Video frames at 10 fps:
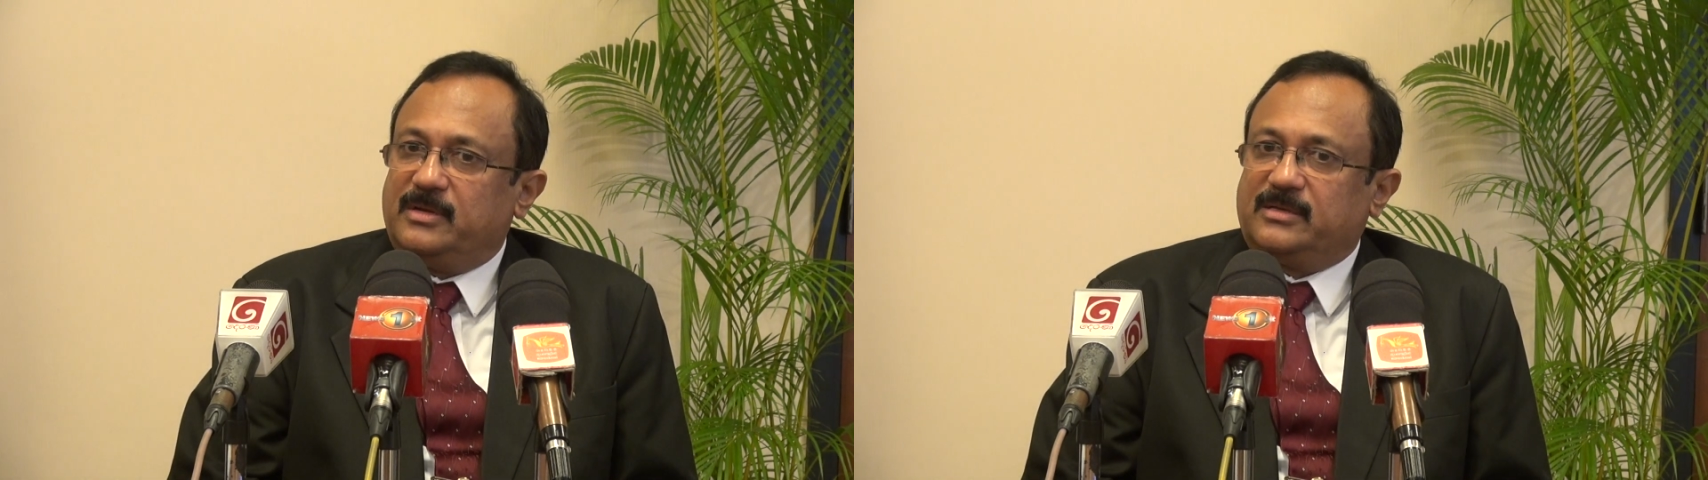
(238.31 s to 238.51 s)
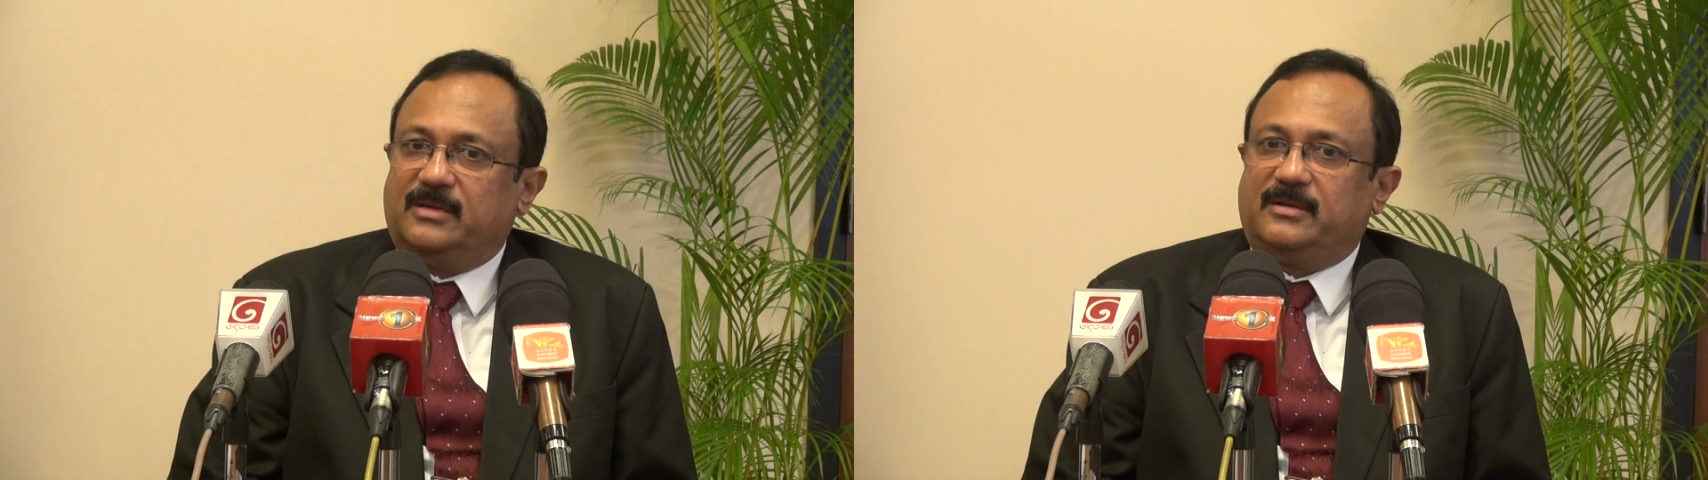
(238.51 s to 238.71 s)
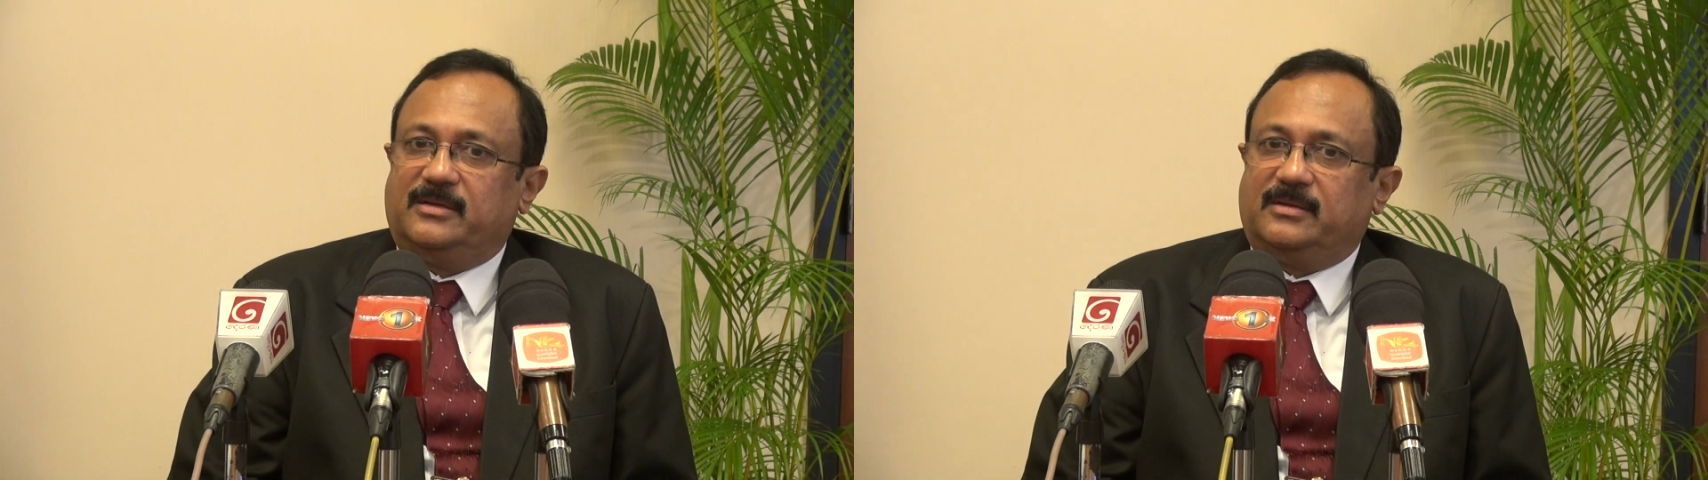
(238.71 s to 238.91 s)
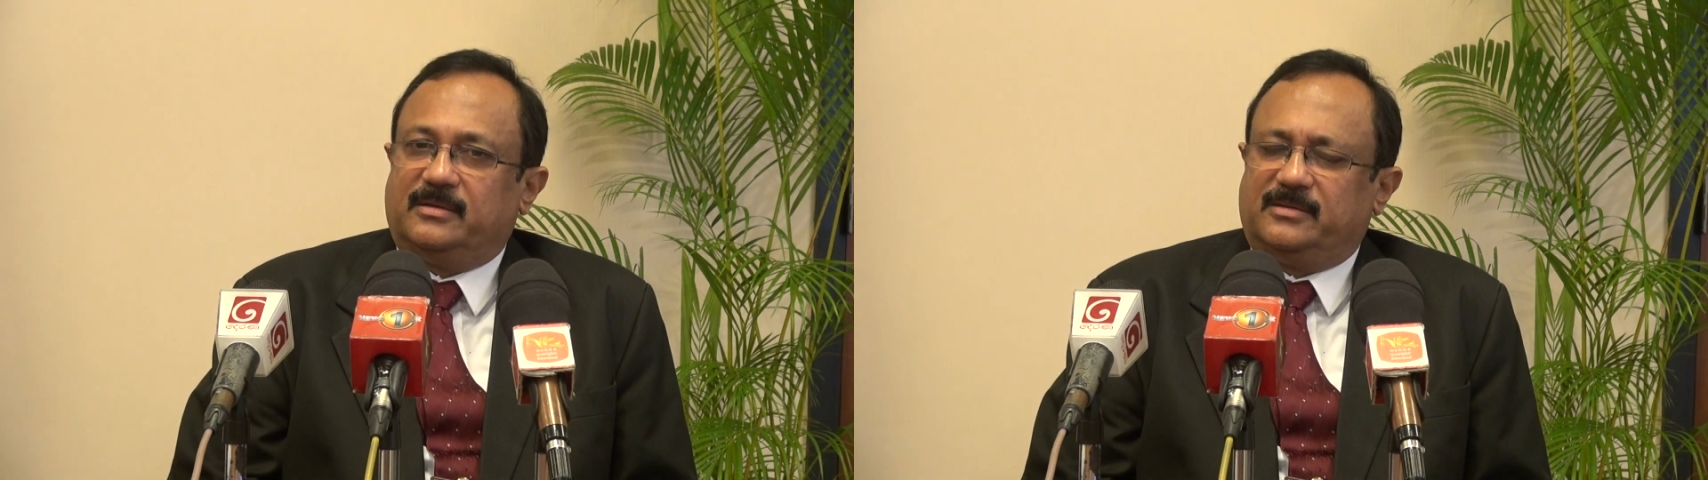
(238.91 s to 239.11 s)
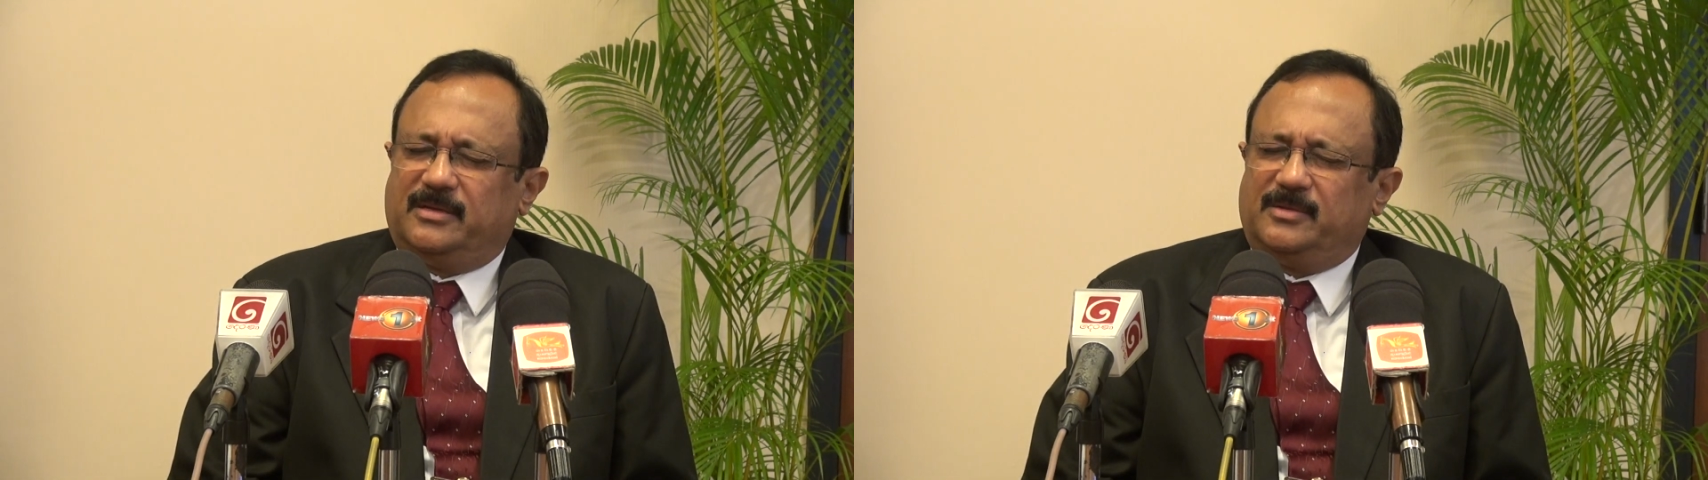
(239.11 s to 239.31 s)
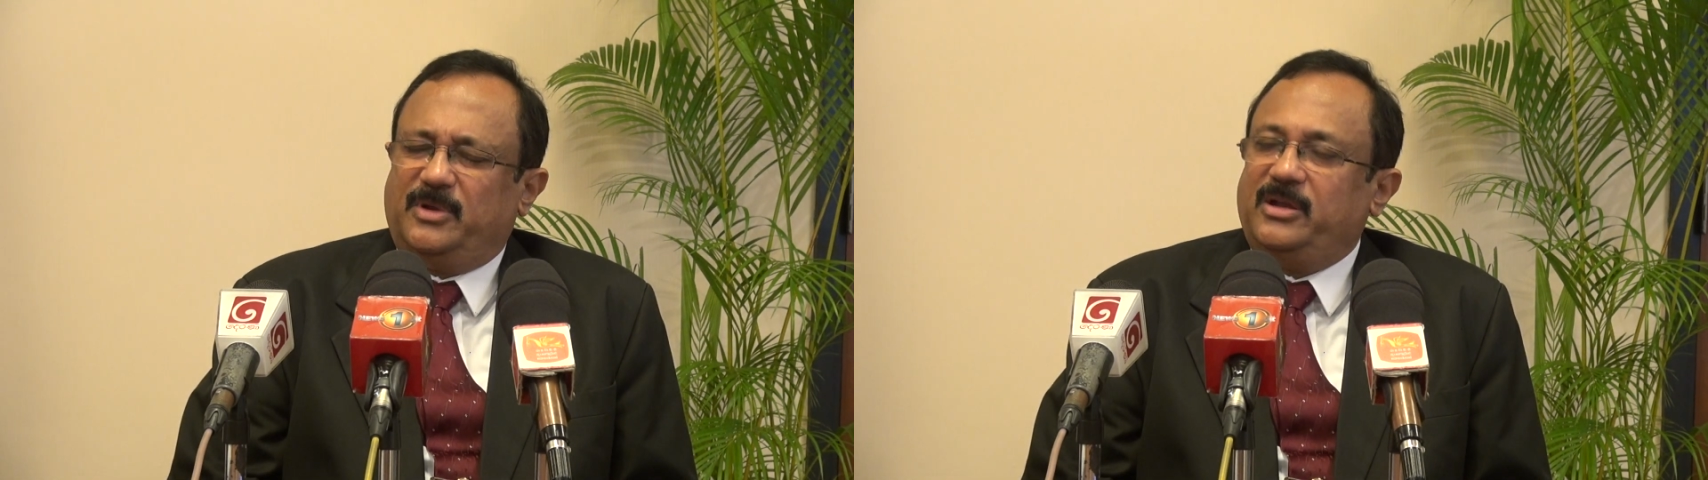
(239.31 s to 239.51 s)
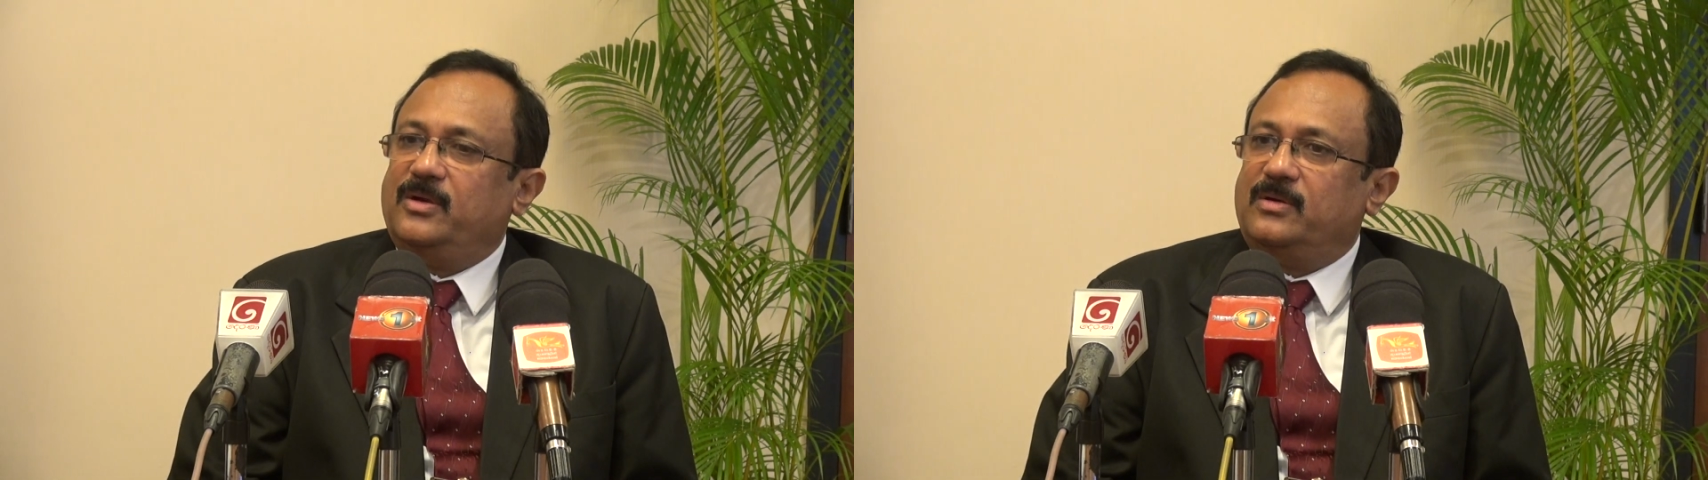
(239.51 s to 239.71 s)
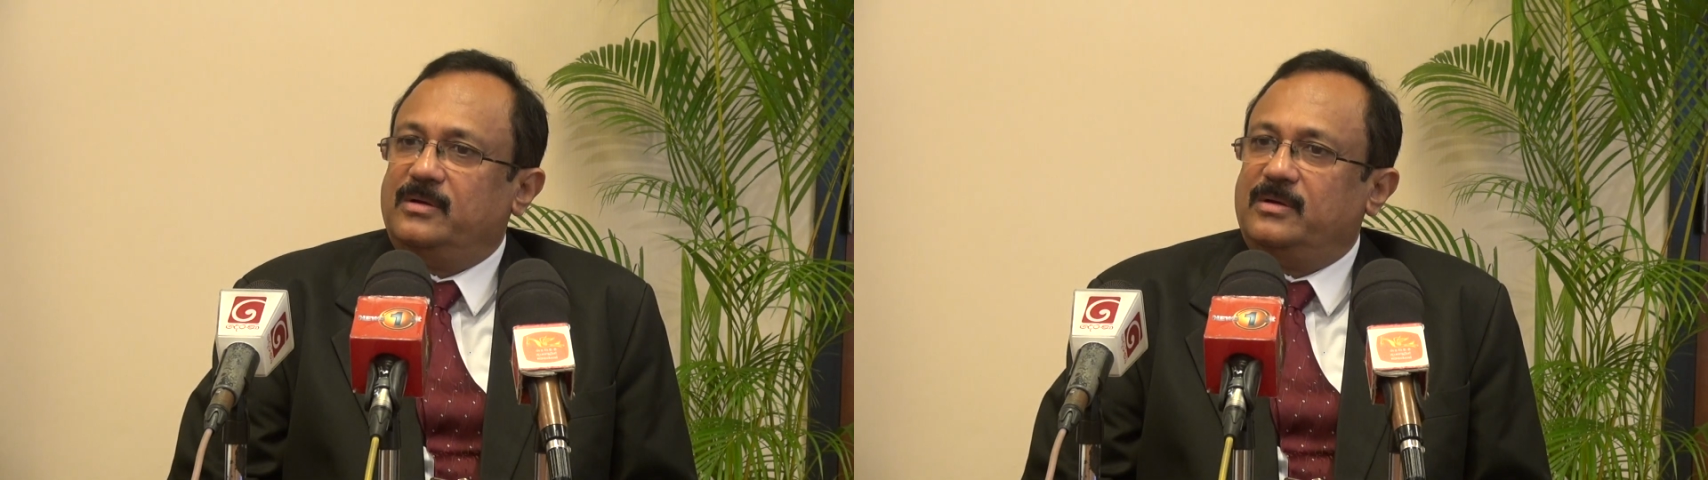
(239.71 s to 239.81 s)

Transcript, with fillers: National Research Building